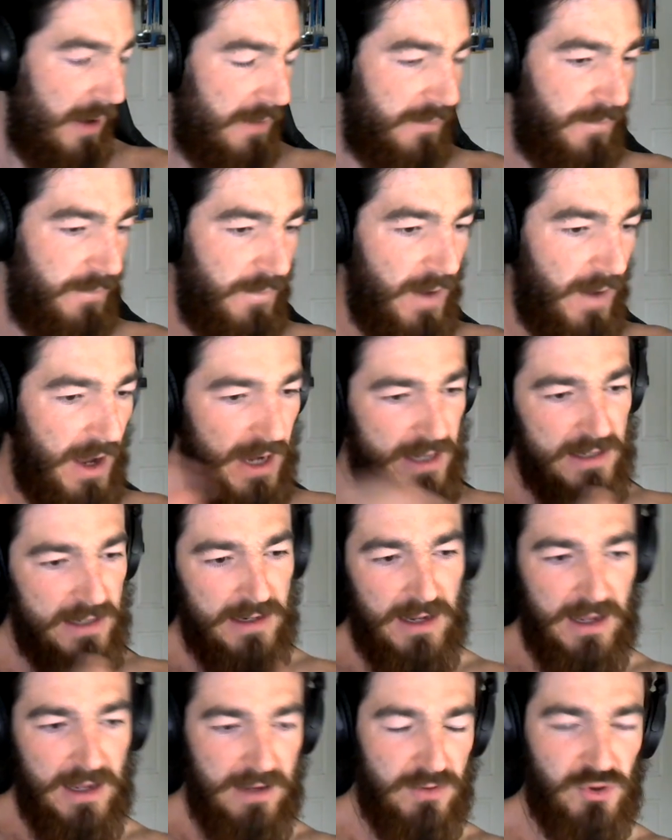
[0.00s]
fight
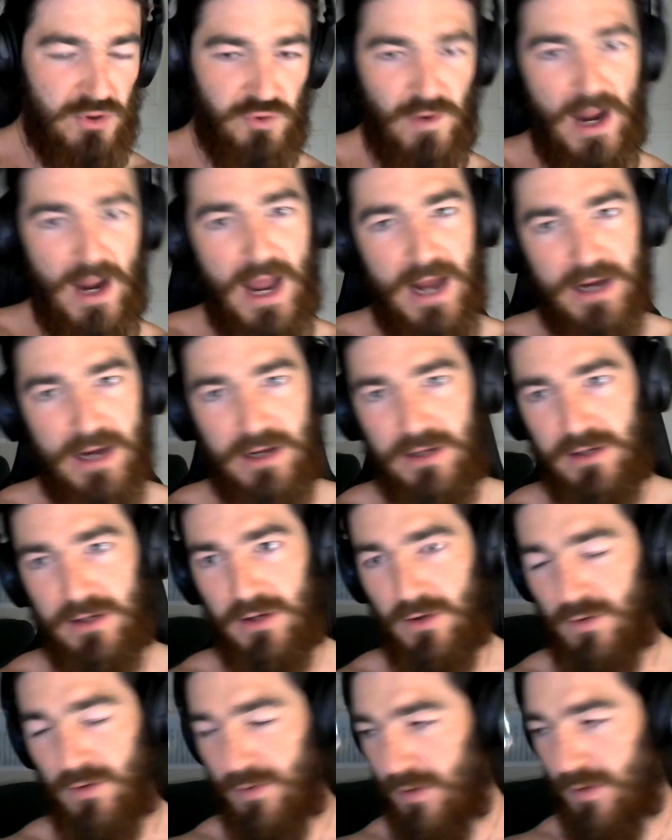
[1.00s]
a dragon,
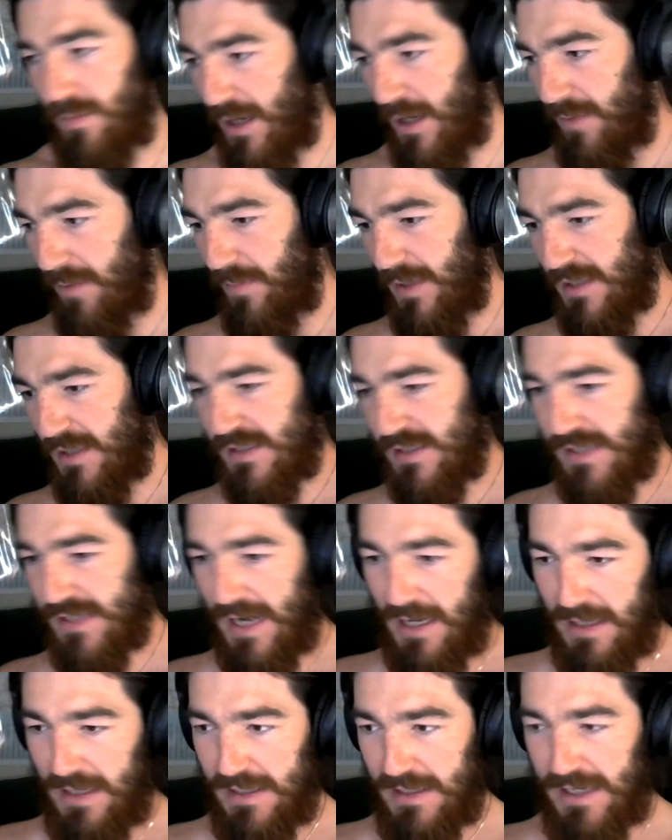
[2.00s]
or we might be
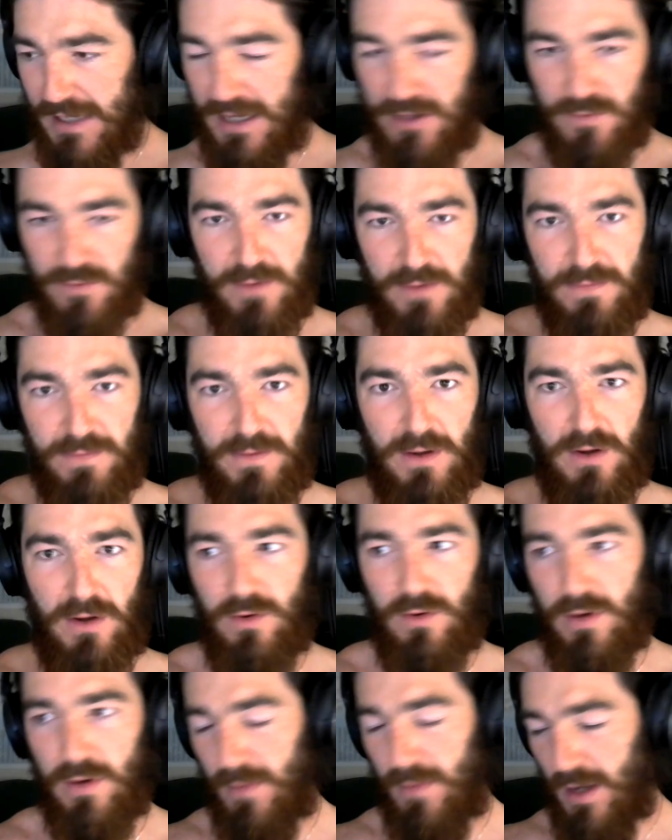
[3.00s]
sailing down a river,
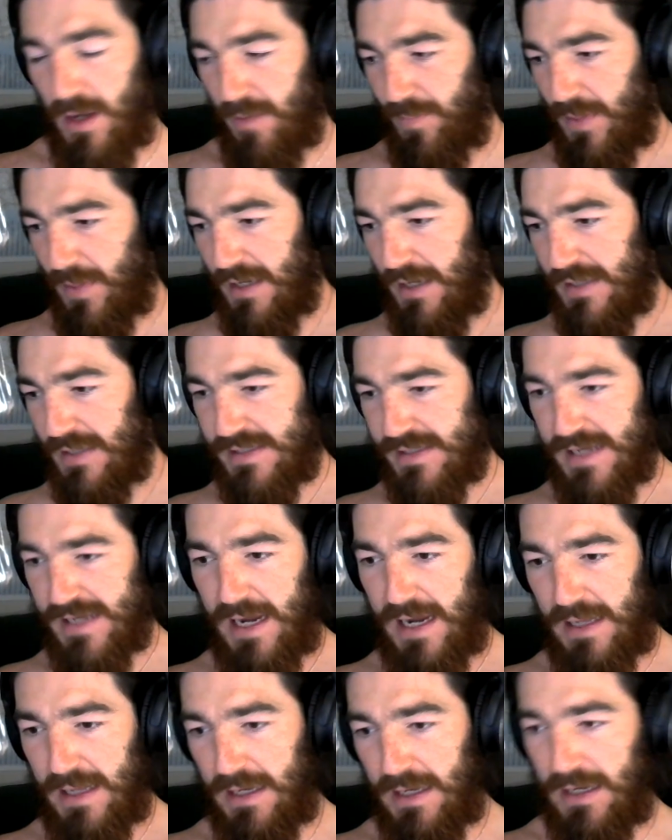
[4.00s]
or we might be
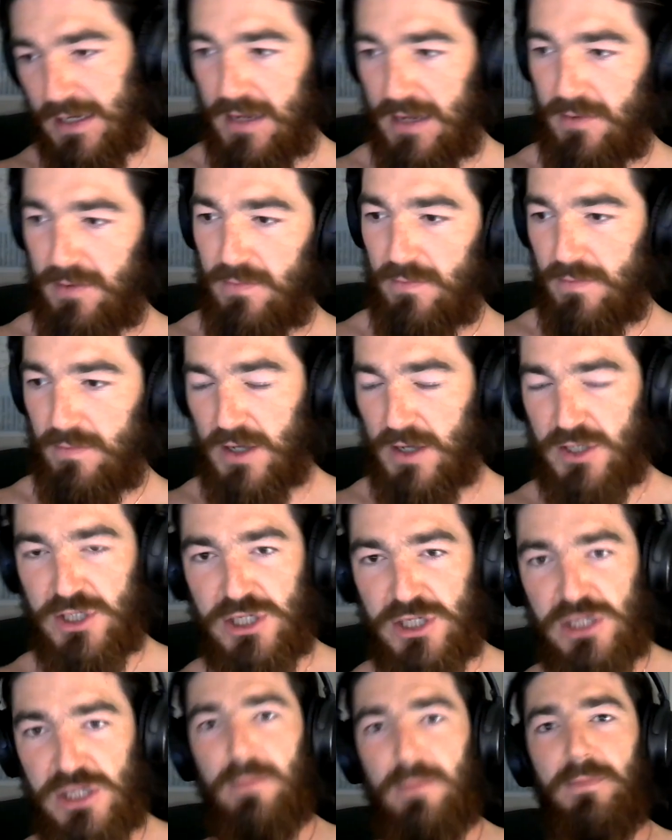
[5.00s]
sailing and a
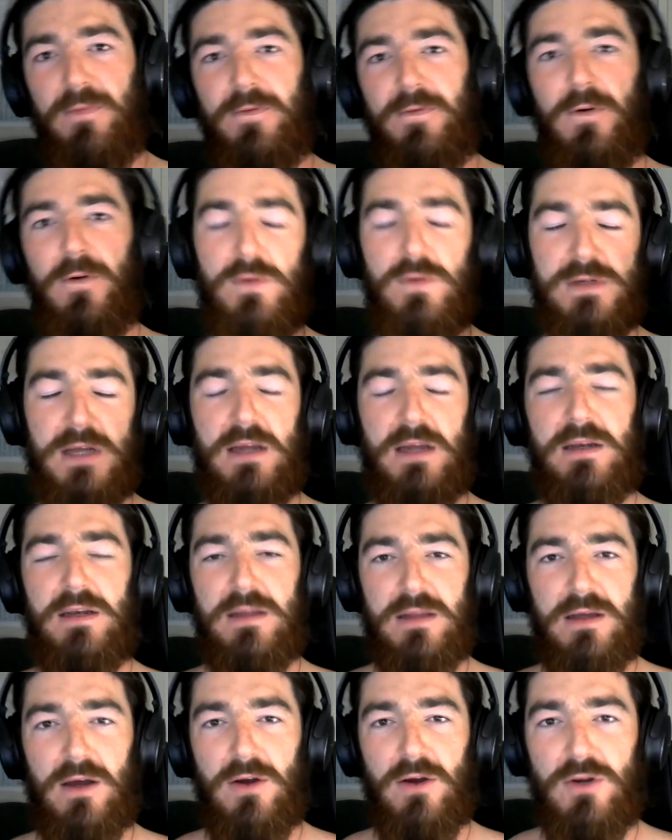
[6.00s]
ship falls under
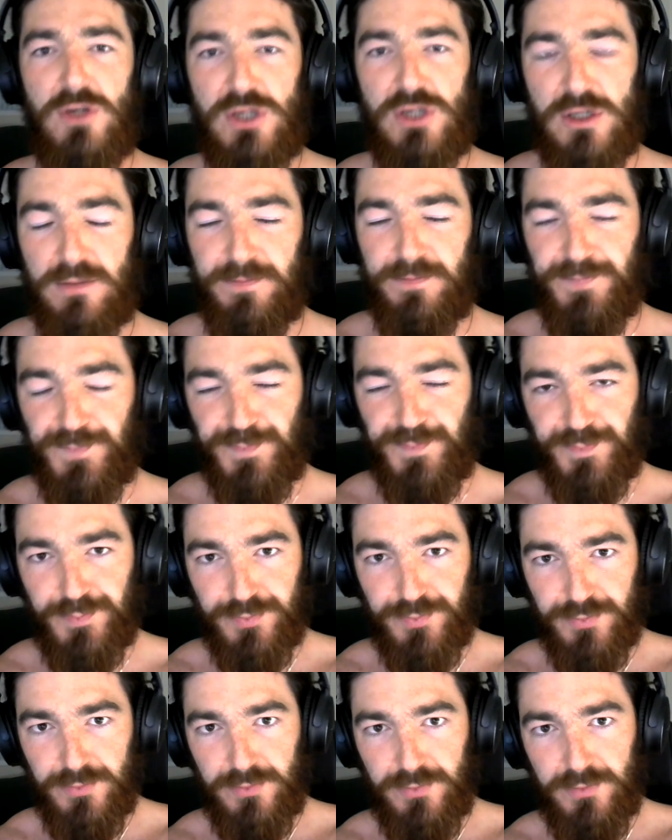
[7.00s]
the ocean.
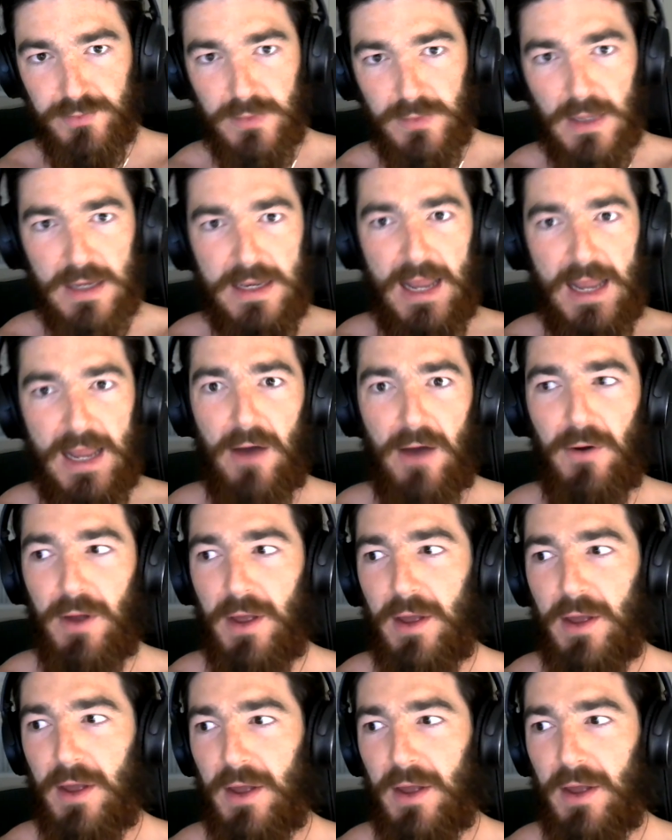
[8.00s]
Now,